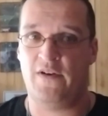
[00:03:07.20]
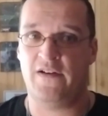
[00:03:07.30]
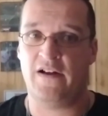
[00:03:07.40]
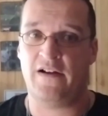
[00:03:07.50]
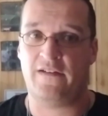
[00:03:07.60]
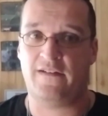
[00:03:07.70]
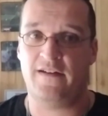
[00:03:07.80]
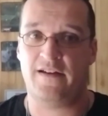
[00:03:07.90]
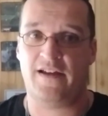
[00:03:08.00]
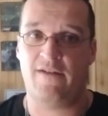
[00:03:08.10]
What do you guys
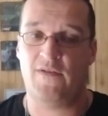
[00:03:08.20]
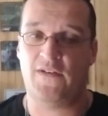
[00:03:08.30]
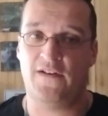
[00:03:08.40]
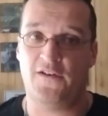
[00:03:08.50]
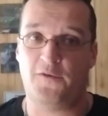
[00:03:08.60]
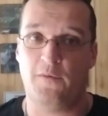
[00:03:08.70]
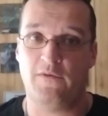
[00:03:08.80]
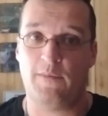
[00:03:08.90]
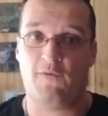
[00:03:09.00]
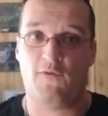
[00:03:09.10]
think? Have you seen this
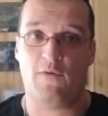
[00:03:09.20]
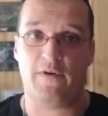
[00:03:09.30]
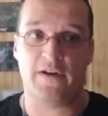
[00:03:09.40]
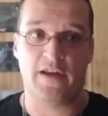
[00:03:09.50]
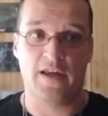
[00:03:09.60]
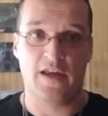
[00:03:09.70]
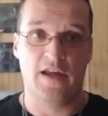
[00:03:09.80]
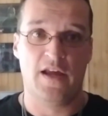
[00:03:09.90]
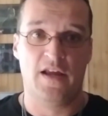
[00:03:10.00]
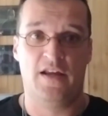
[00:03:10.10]
movie before?
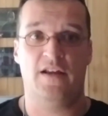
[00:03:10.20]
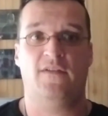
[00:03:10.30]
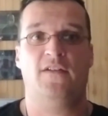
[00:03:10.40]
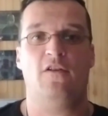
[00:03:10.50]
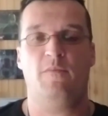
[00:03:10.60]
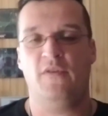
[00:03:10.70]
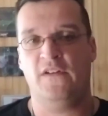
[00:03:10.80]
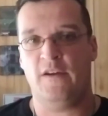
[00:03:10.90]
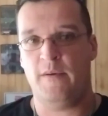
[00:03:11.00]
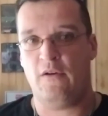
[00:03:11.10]
If so,
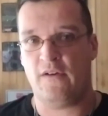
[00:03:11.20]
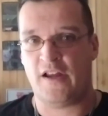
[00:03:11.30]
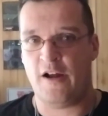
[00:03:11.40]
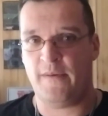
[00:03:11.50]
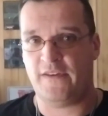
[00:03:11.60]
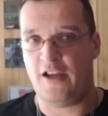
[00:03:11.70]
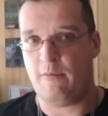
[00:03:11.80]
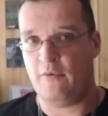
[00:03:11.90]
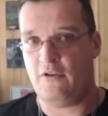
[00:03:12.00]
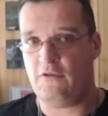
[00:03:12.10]
please let me know in the comments
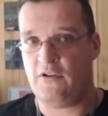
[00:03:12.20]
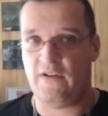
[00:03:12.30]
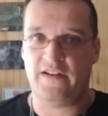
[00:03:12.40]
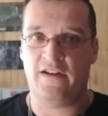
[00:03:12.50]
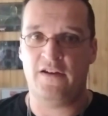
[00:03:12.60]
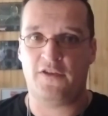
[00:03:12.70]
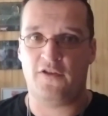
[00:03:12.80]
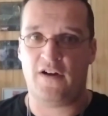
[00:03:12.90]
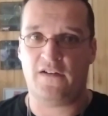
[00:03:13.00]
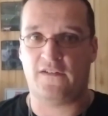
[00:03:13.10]
down below. I'd like to hear your
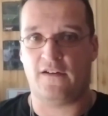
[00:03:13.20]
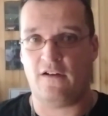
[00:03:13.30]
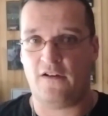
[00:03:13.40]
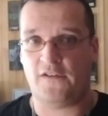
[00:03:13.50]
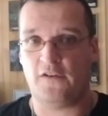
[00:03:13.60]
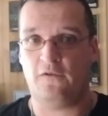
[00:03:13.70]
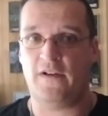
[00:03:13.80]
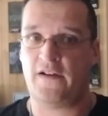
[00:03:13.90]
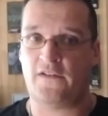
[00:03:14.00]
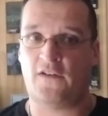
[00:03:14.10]
thoughts. Also,
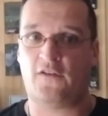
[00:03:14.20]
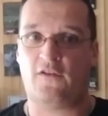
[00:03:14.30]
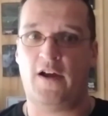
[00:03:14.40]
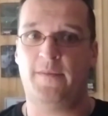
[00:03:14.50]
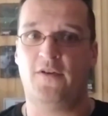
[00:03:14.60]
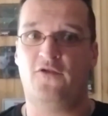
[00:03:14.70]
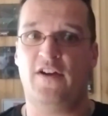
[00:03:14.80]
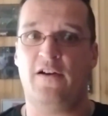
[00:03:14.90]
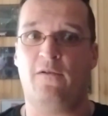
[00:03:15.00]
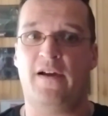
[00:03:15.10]
like and subscribe to the
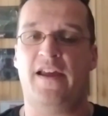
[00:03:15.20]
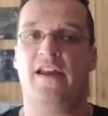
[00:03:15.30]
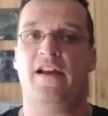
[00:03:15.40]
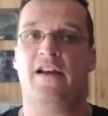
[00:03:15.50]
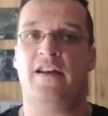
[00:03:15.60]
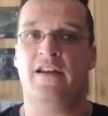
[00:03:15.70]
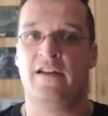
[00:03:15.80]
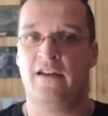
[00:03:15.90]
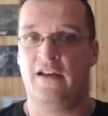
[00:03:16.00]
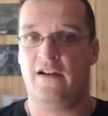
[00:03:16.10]
channel. And
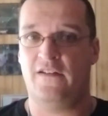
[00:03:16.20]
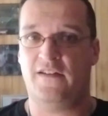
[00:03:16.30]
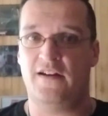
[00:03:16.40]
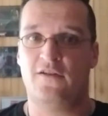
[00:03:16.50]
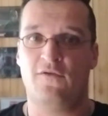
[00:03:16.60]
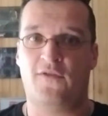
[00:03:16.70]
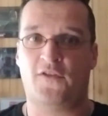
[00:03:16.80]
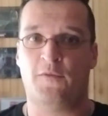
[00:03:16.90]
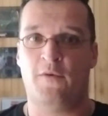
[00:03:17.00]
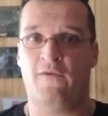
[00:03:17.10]
stay tuned for
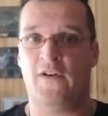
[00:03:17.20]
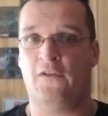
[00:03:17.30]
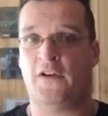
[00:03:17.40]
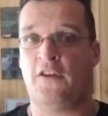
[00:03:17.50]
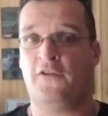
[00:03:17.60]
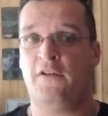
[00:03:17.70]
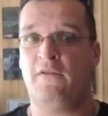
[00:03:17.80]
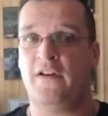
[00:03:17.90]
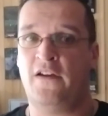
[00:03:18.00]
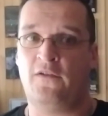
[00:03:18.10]
some more videos of the
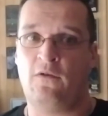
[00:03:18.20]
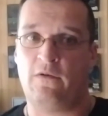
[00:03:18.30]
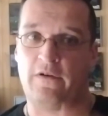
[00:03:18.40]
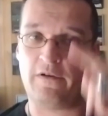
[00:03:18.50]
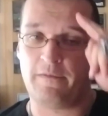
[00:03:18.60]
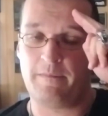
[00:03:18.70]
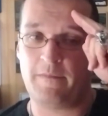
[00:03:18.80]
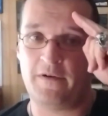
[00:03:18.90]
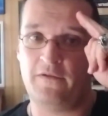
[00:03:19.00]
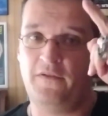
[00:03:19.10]
31 Days of Horror.
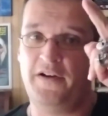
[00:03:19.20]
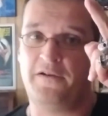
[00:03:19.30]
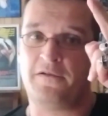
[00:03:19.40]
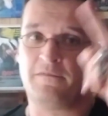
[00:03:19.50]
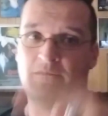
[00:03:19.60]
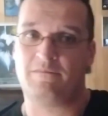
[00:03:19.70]
Later.